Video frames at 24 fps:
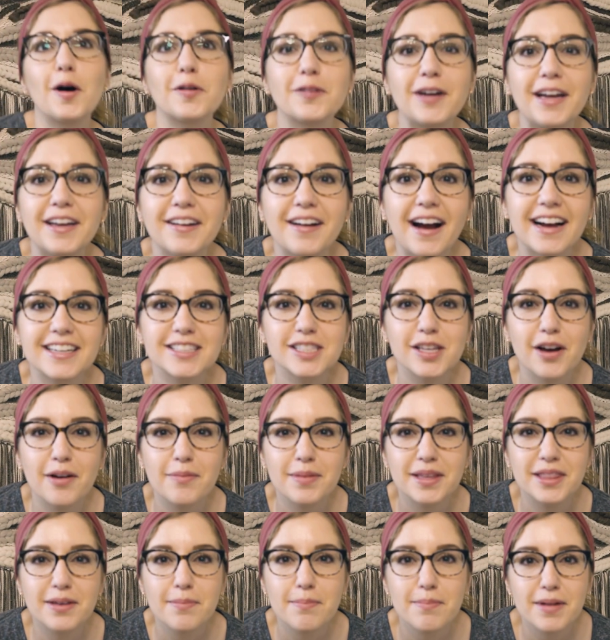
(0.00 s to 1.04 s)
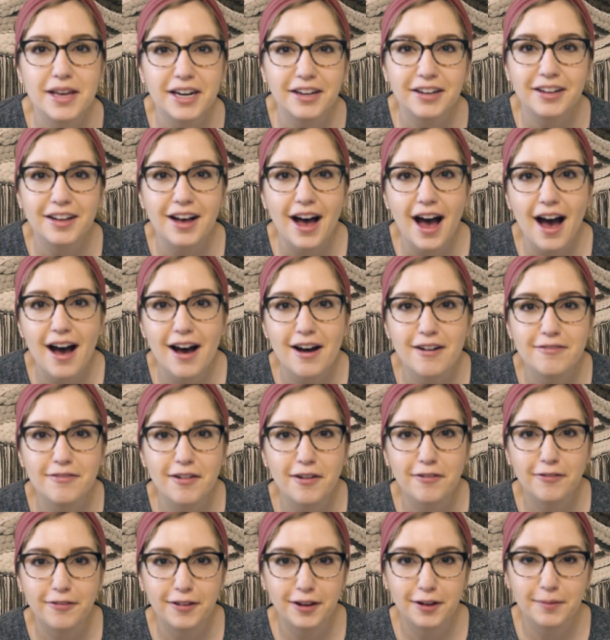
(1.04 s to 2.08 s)
All right, you guys, so I'm in the middle
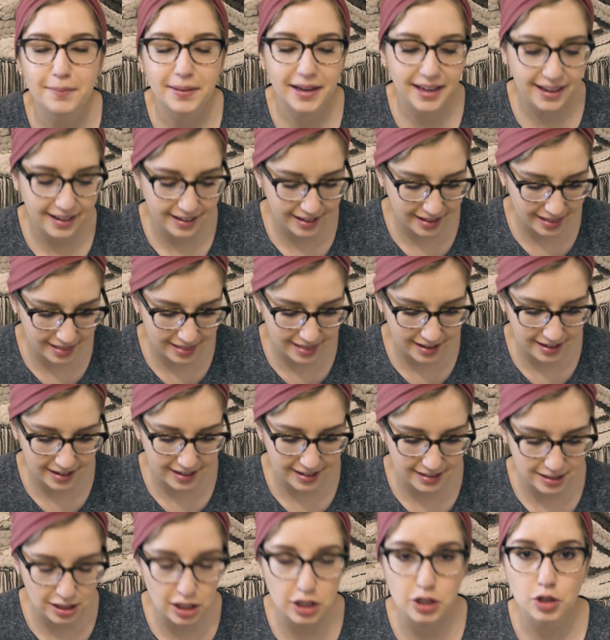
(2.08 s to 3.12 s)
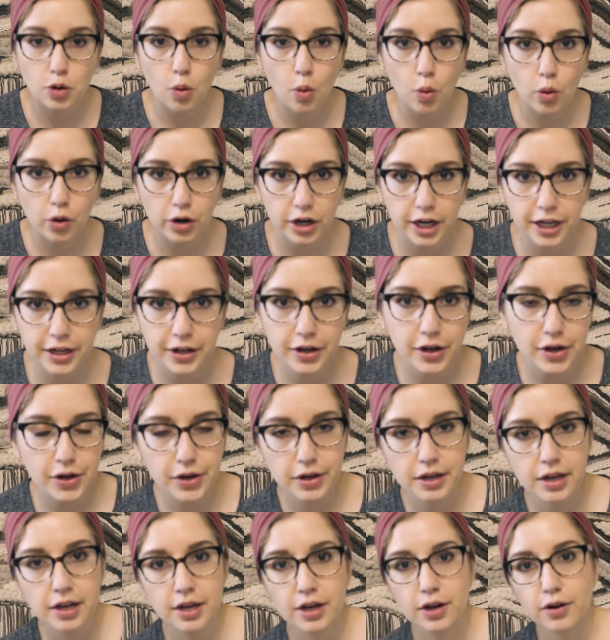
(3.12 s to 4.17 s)
of filming the
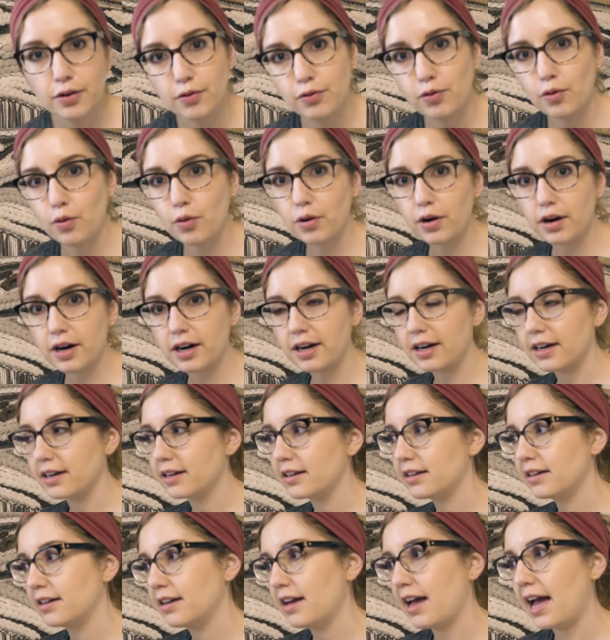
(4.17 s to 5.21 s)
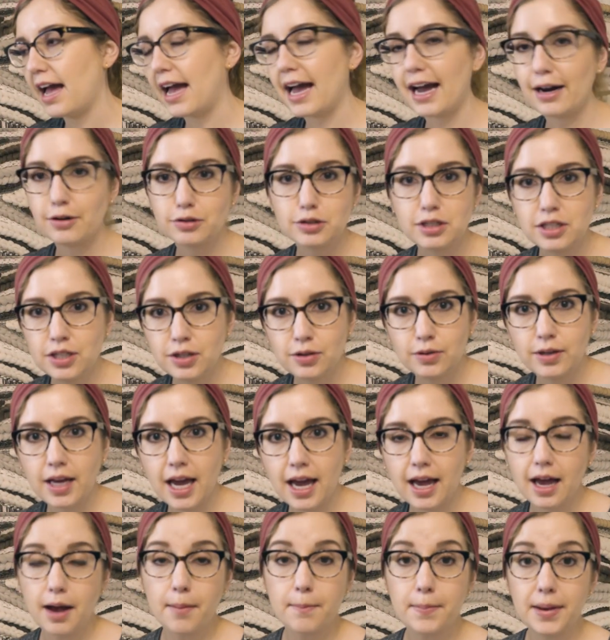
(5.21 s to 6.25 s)
tutorial for how to
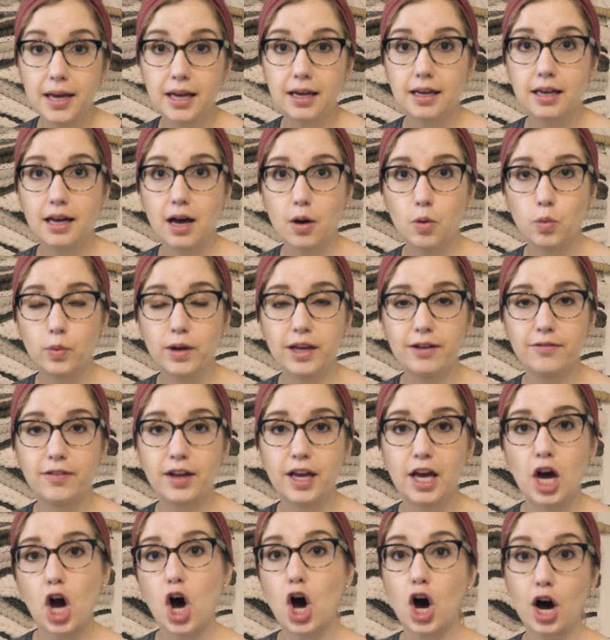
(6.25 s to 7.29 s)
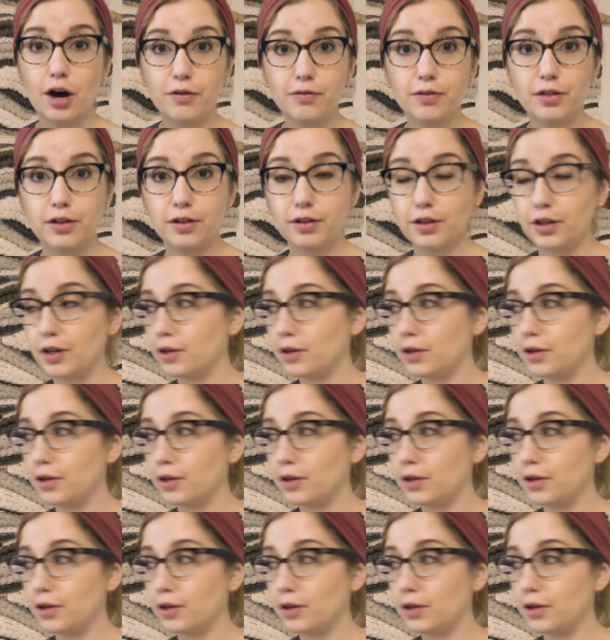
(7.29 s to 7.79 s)
get a big weaving off the